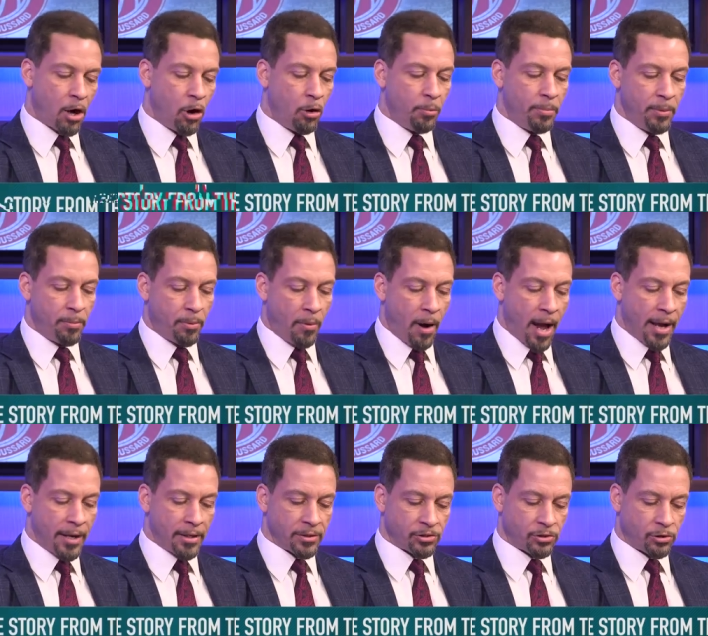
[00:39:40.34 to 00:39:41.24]
Kobe
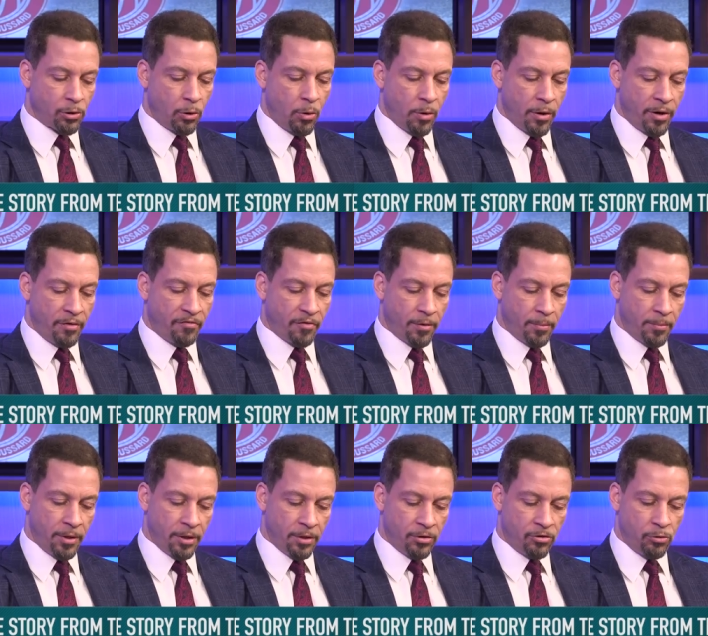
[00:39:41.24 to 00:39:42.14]
Bryant story
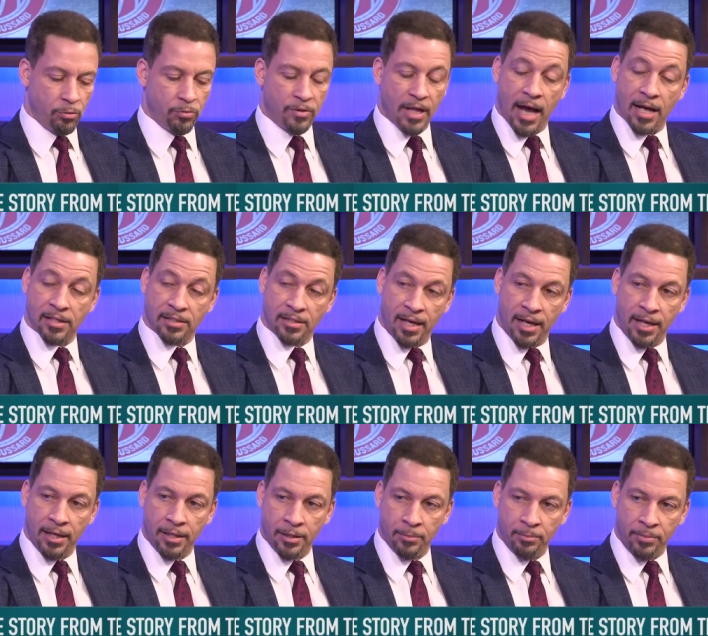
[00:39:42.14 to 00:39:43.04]
from the
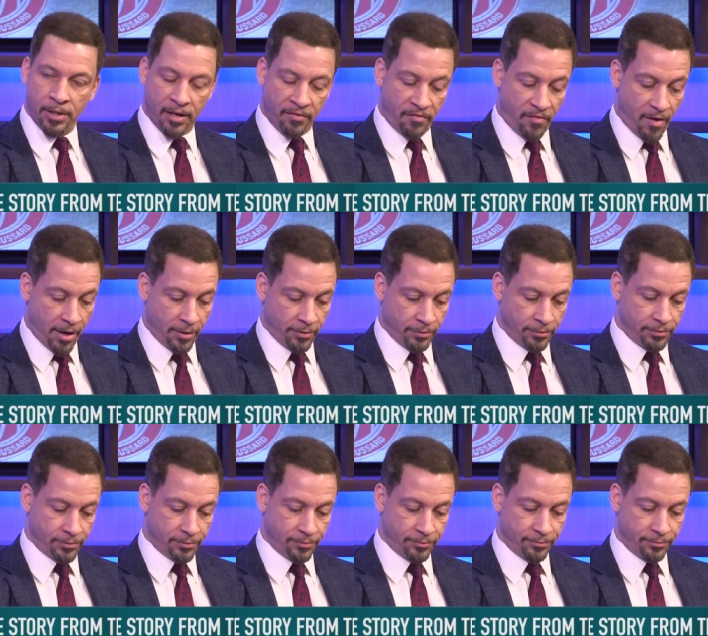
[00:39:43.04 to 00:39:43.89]
2008 NBA Finals.